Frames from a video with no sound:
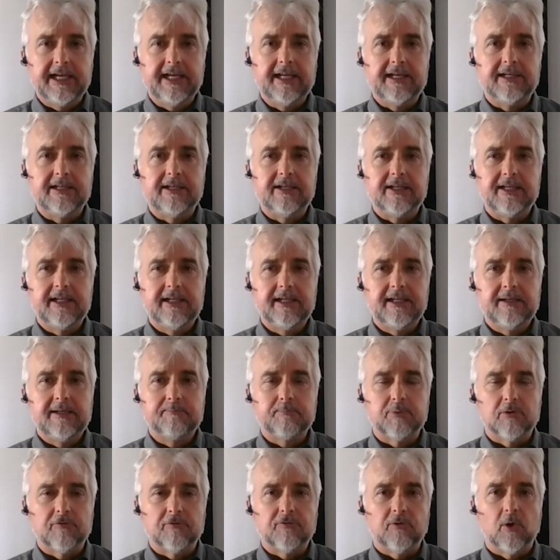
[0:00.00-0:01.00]
in the
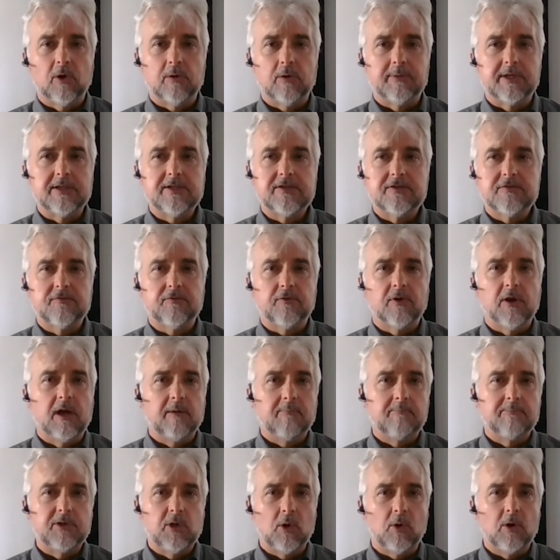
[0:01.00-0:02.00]
performance from